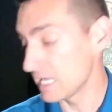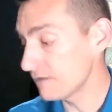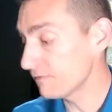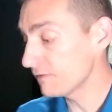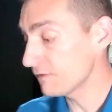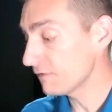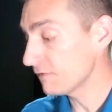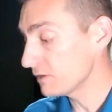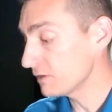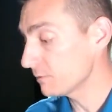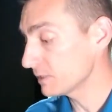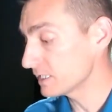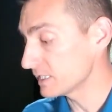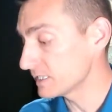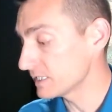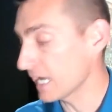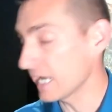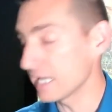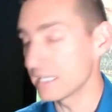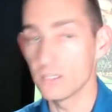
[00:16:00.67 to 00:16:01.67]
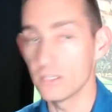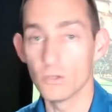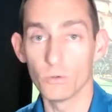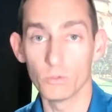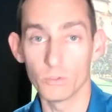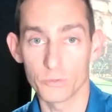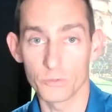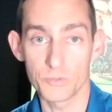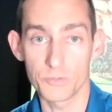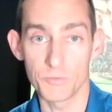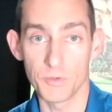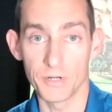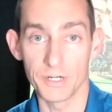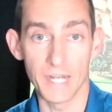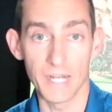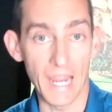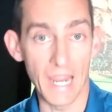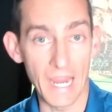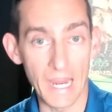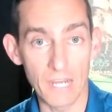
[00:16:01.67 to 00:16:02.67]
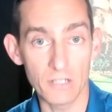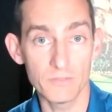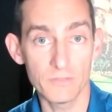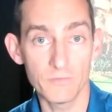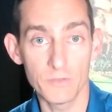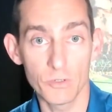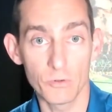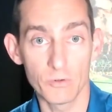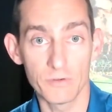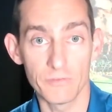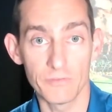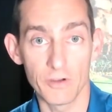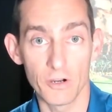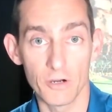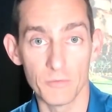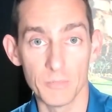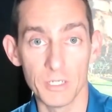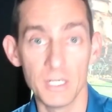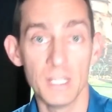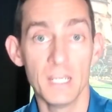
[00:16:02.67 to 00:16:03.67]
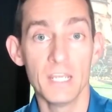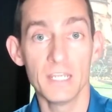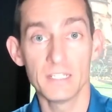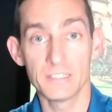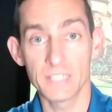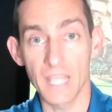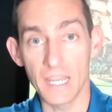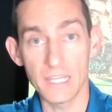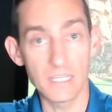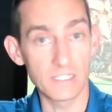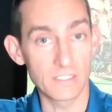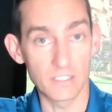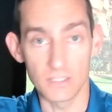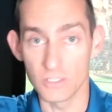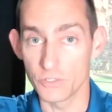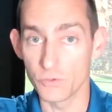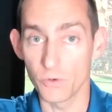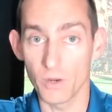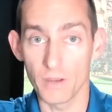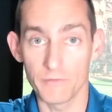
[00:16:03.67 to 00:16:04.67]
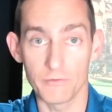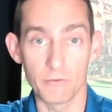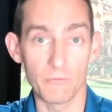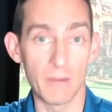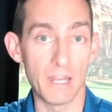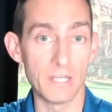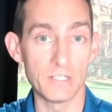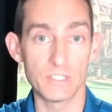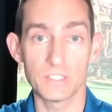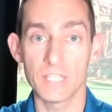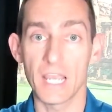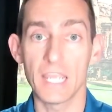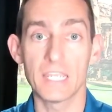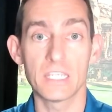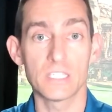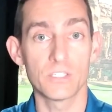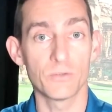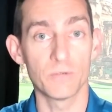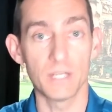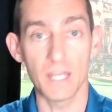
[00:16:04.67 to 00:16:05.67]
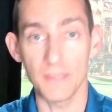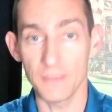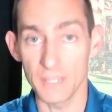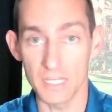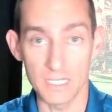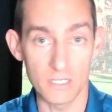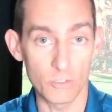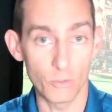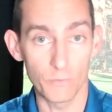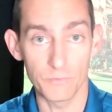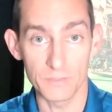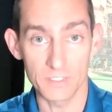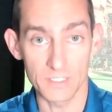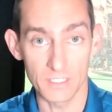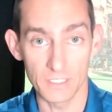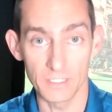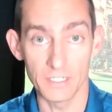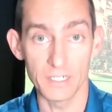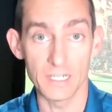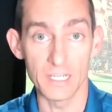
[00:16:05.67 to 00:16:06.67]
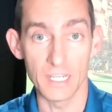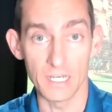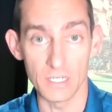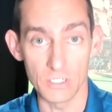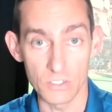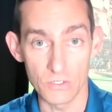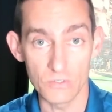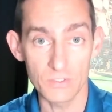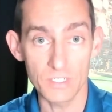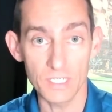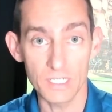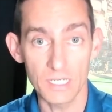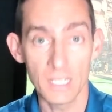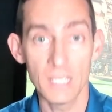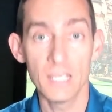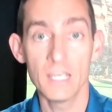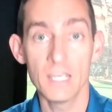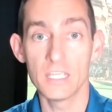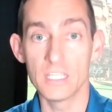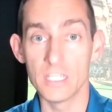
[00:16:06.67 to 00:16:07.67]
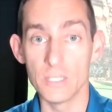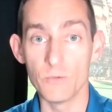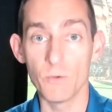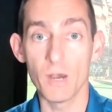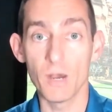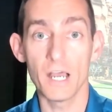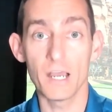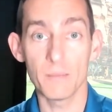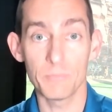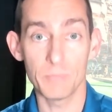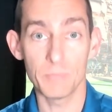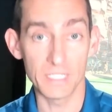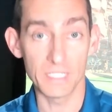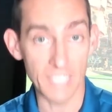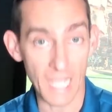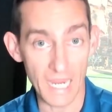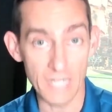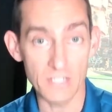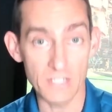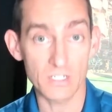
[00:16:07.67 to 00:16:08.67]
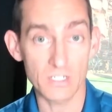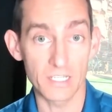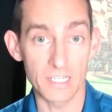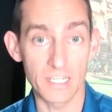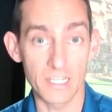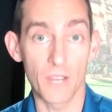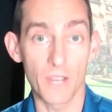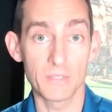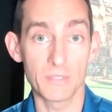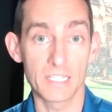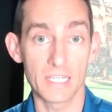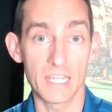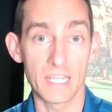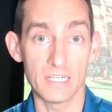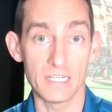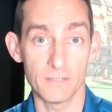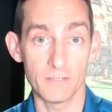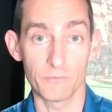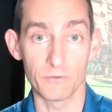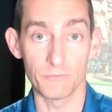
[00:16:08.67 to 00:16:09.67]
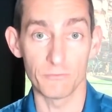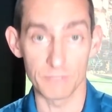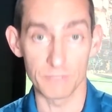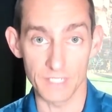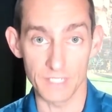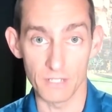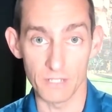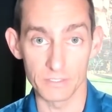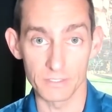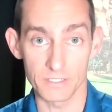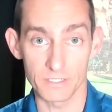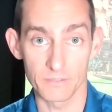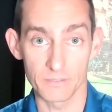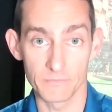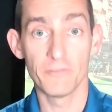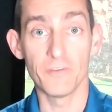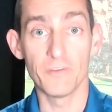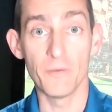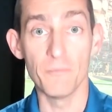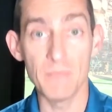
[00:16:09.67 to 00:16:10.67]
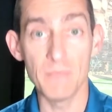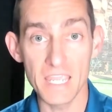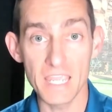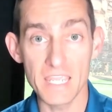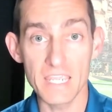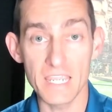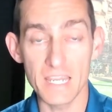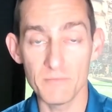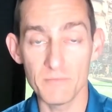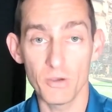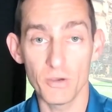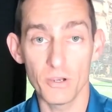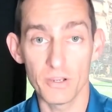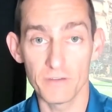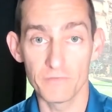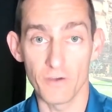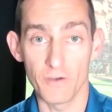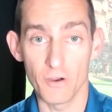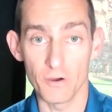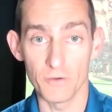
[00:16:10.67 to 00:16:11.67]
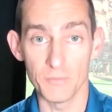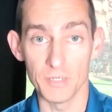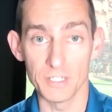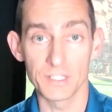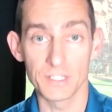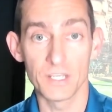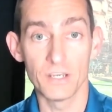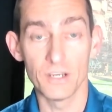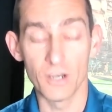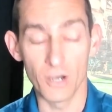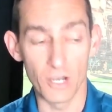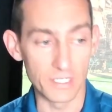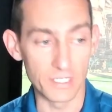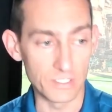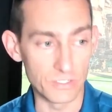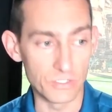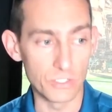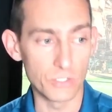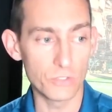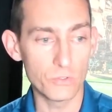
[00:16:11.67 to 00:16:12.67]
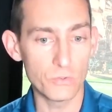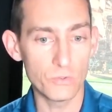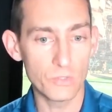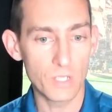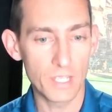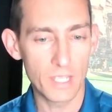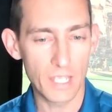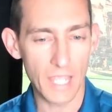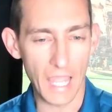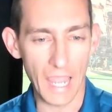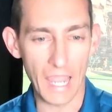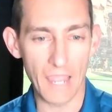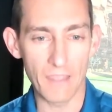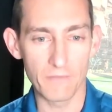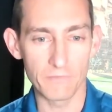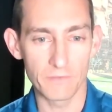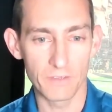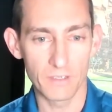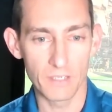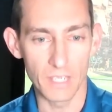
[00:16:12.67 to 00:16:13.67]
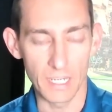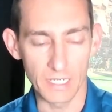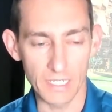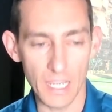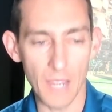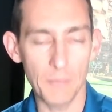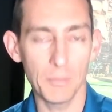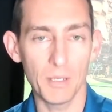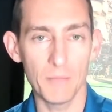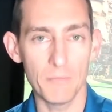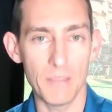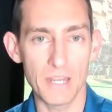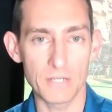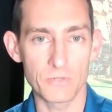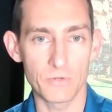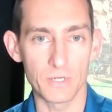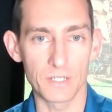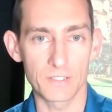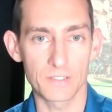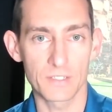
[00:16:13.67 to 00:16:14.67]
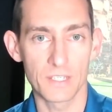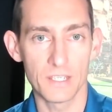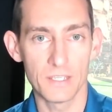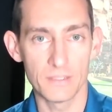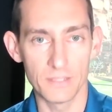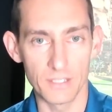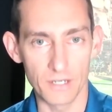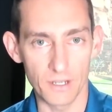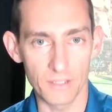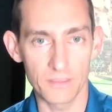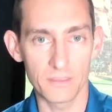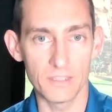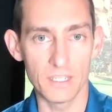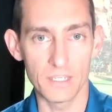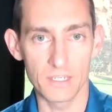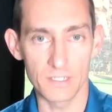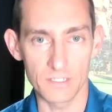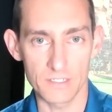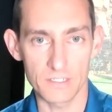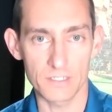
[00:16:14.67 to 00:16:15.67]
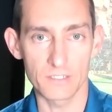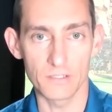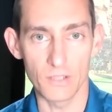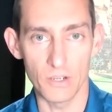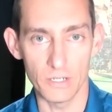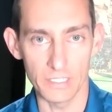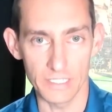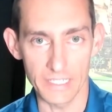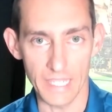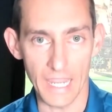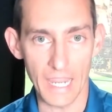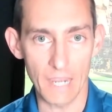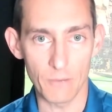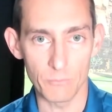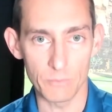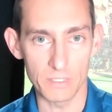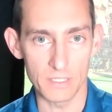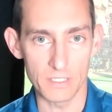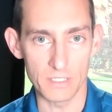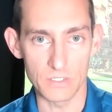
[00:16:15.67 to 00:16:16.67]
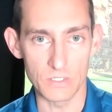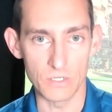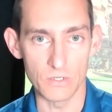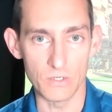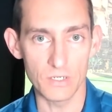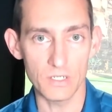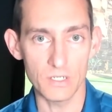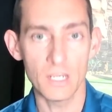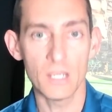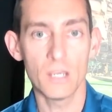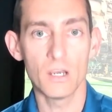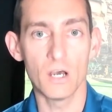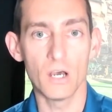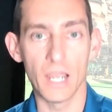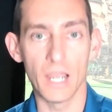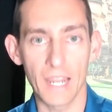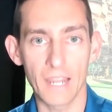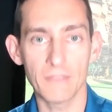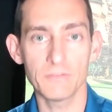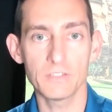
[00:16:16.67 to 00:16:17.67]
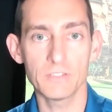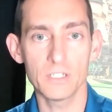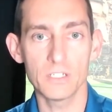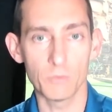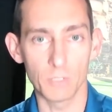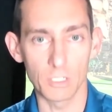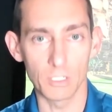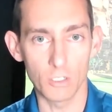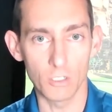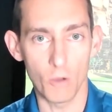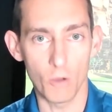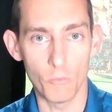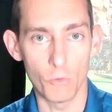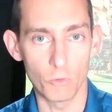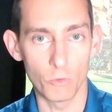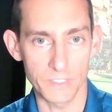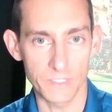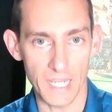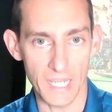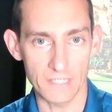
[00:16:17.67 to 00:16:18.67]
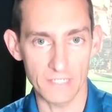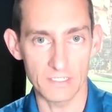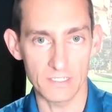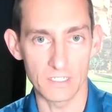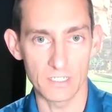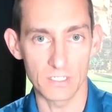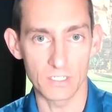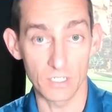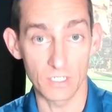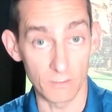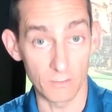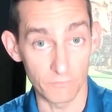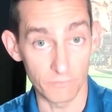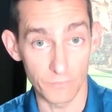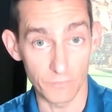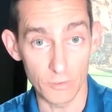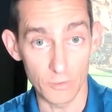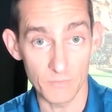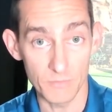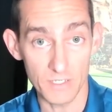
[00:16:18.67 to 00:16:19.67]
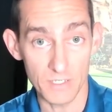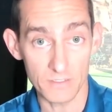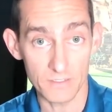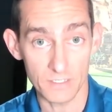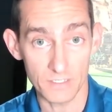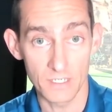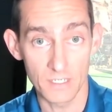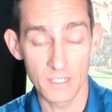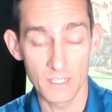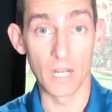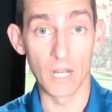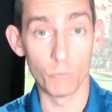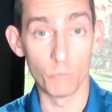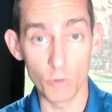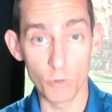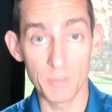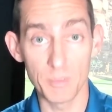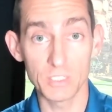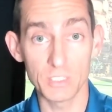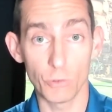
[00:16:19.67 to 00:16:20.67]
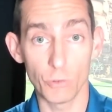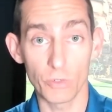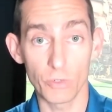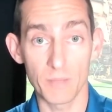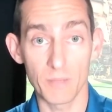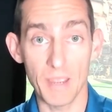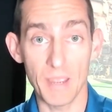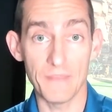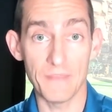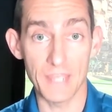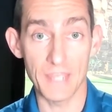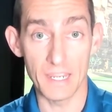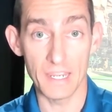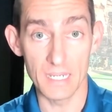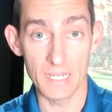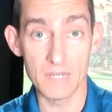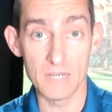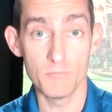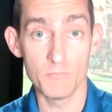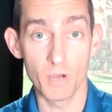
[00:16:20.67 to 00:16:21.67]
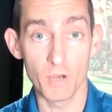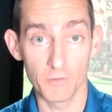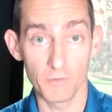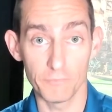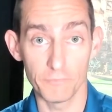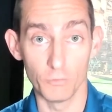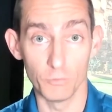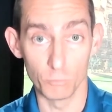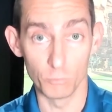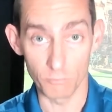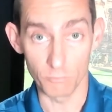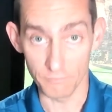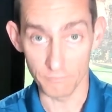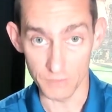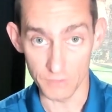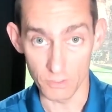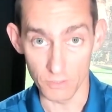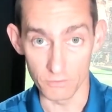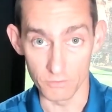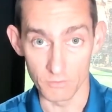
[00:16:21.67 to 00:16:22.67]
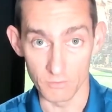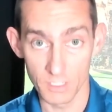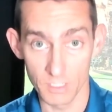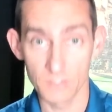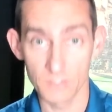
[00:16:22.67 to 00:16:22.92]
Even if you were to take your launch monitor out of your environment, take it to the driving range, take it to another indoor facility and use it, you are potentially going to get different results. For me in my environment, I do have a couple of metrics that I think are slightly out with this unit. I have to do a lot more testing to confirm this, and I will be talking about that in my full review.